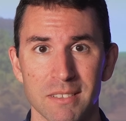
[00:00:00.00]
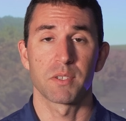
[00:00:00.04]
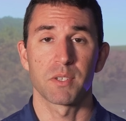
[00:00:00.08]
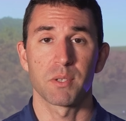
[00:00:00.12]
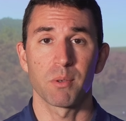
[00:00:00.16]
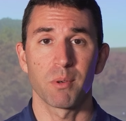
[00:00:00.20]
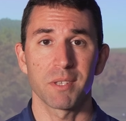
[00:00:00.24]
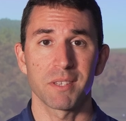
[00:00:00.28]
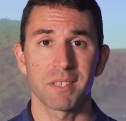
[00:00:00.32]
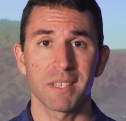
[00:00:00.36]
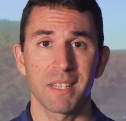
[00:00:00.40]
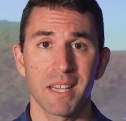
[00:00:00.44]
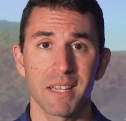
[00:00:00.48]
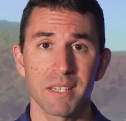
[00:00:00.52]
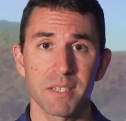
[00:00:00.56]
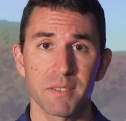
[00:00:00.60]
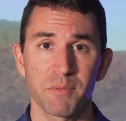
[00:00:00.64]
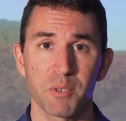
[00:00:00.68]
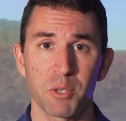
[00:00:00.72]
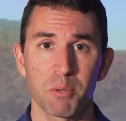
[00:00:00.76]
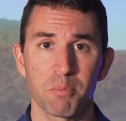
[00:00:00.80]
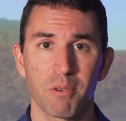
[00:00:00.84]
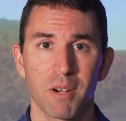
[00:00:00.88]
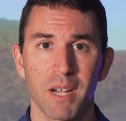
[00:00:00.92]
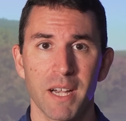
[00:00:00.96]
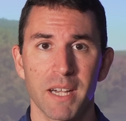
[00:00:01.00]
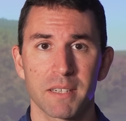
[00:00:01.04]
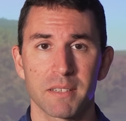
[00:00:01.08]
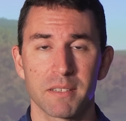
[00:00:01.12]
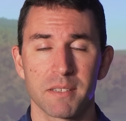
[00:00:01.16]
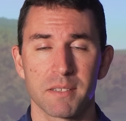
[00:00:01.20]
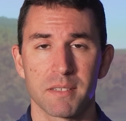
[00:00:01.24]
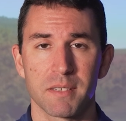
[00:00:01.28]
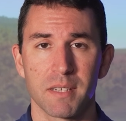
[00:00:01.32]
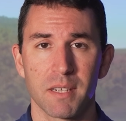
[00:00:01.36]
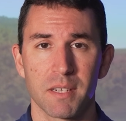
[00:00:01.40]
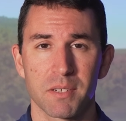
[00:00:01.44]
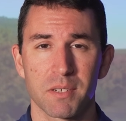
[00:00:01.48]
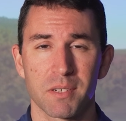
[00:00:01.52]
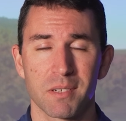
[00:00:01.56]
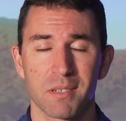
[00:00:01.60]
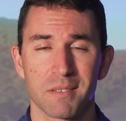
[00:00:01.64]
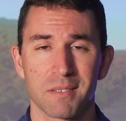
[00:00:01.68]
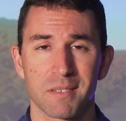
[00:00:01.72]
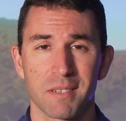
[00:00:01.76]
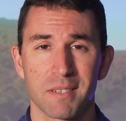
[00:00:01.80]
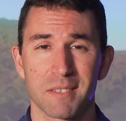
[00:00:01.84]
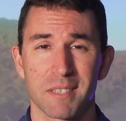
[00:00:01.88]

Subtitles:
So at the end of your practice sessions,